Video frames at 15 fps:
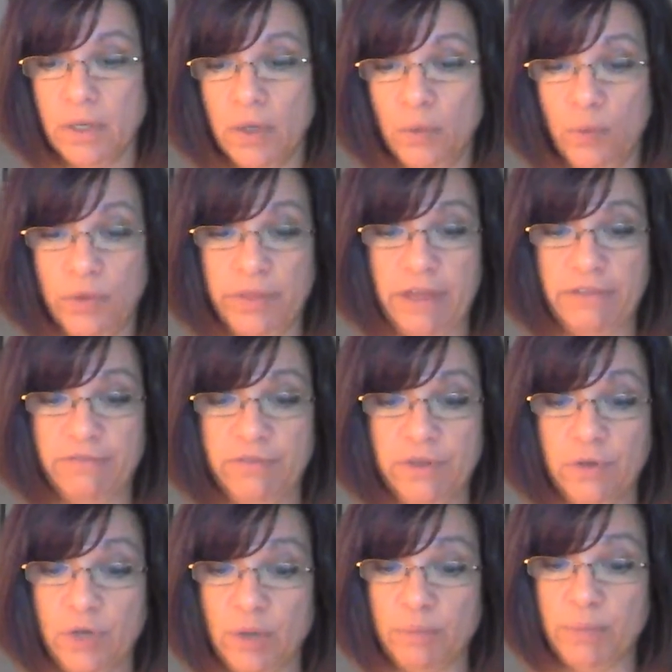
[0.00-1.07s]
Will they
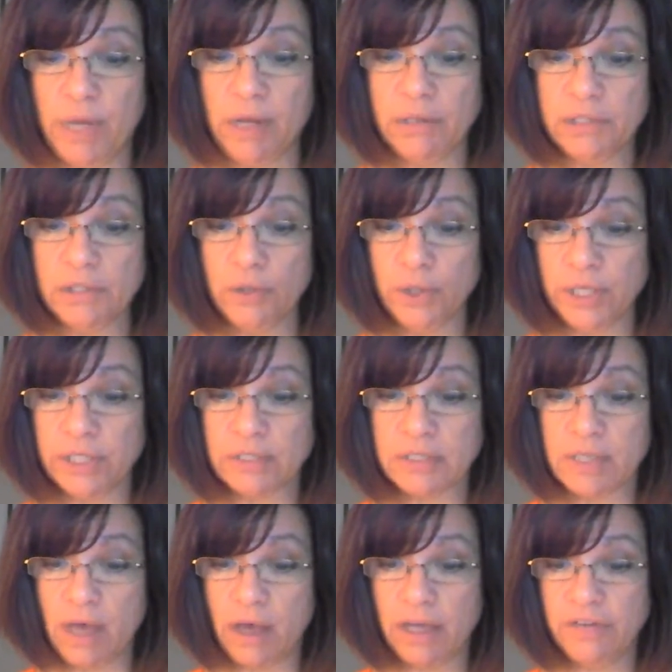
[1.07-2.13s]
feel compelled to look
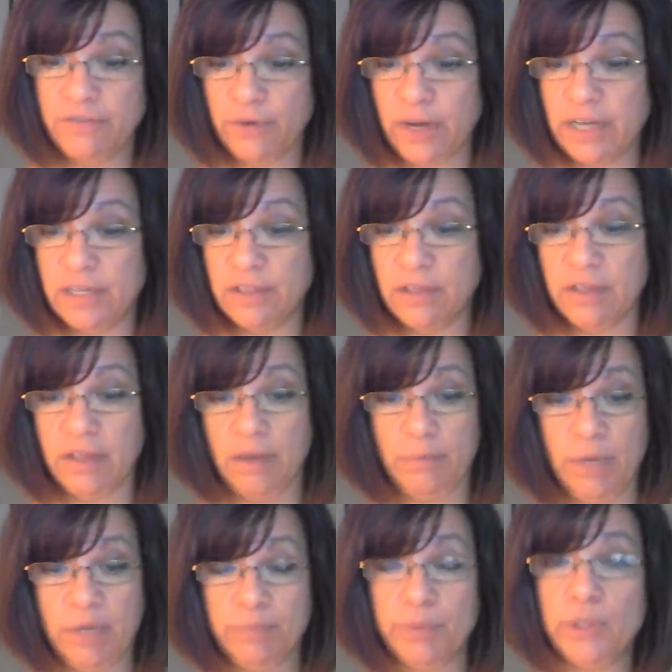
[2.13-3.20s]
inside for anything that
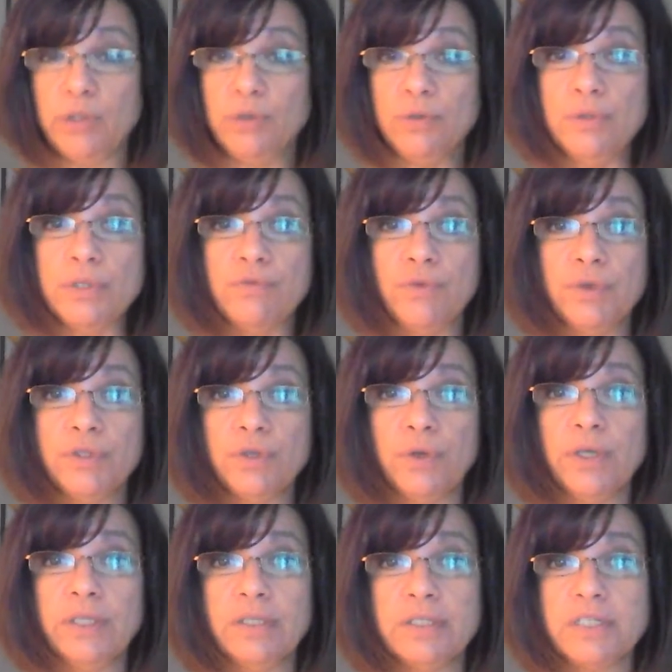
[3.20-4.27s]
might be useful
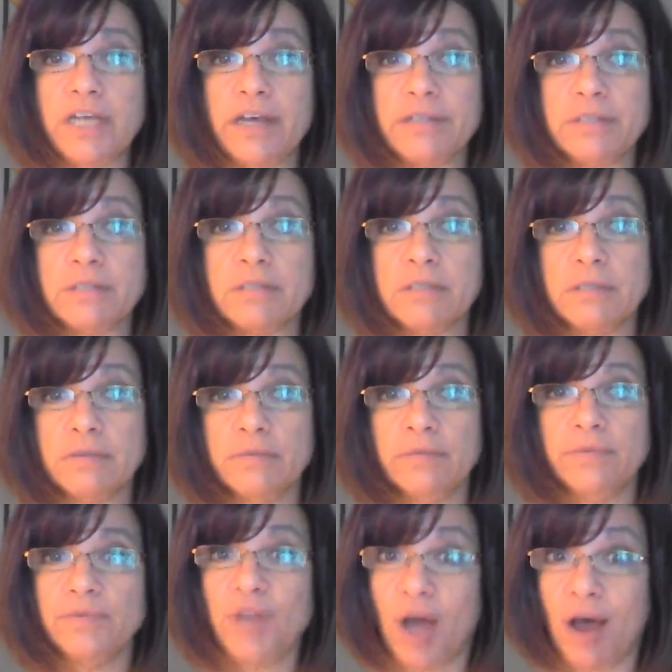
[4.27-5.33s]
during the test?
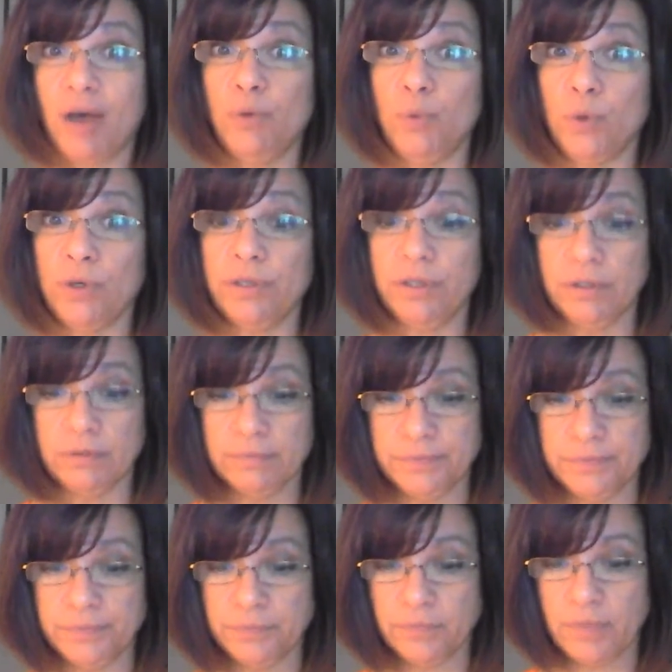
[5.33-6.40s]
I would.
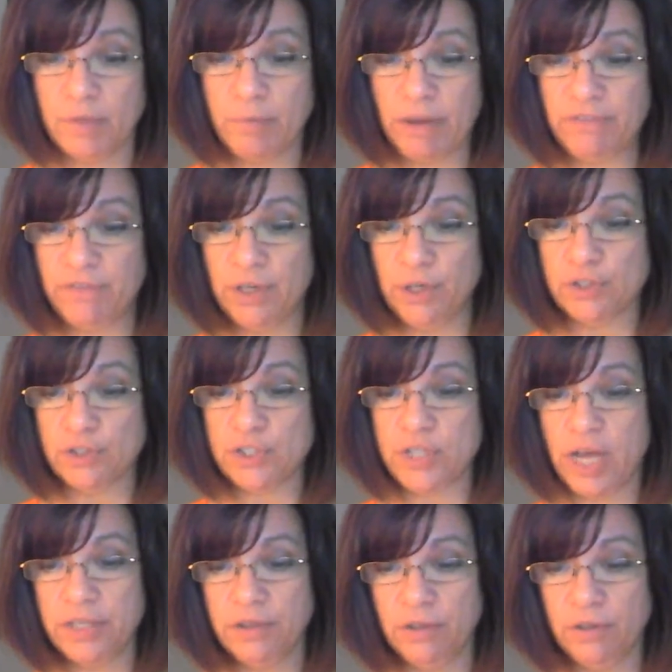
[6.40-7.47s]
My fingers
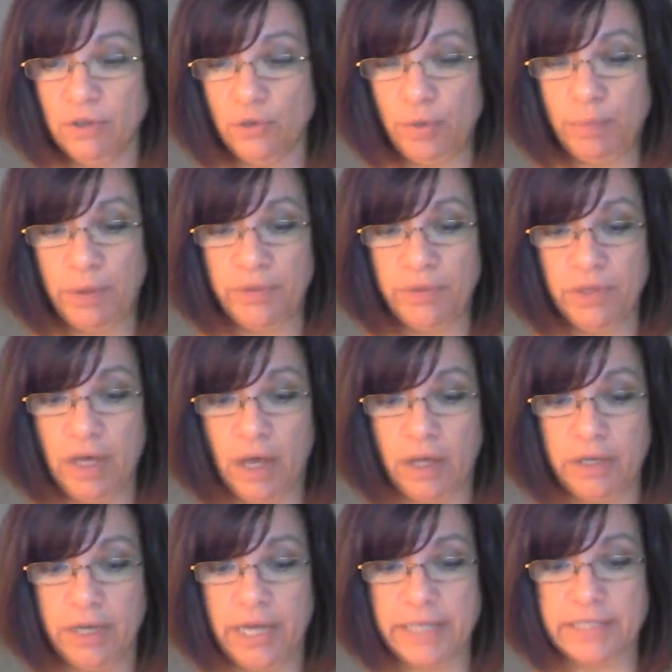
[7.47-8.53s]
tighten their grip on the
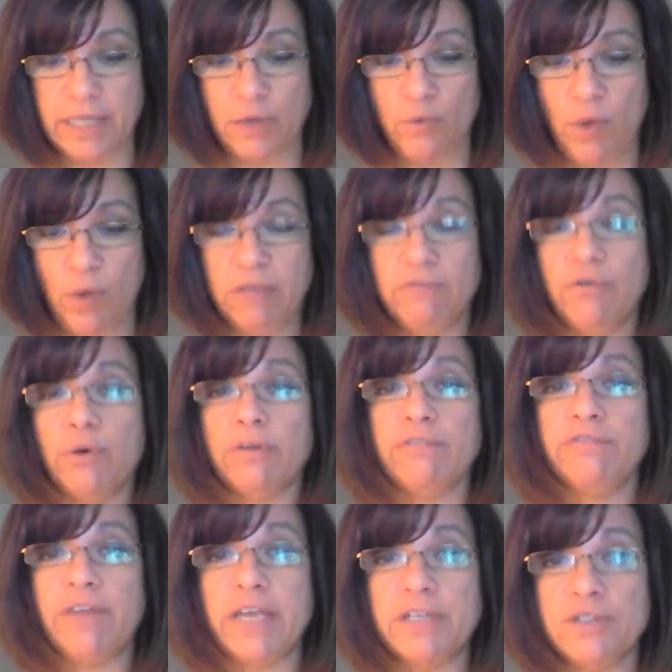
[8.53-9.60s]
gun as I wait for a
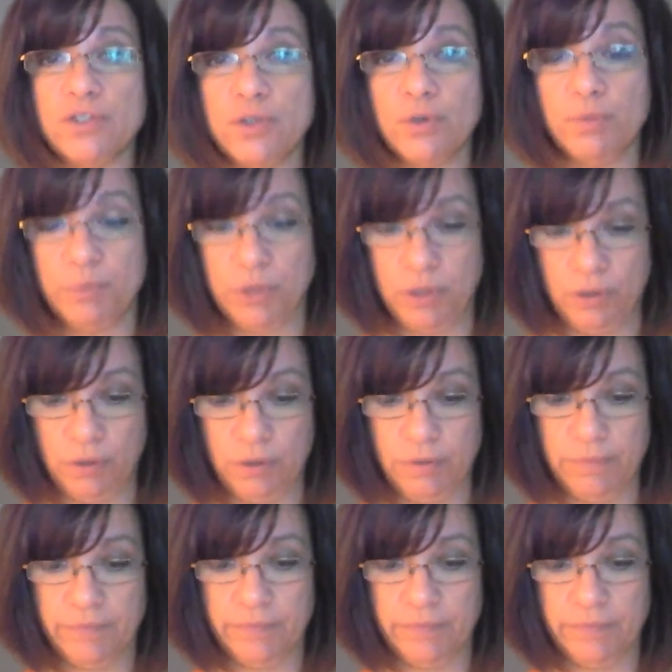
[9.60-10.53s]
face to appear.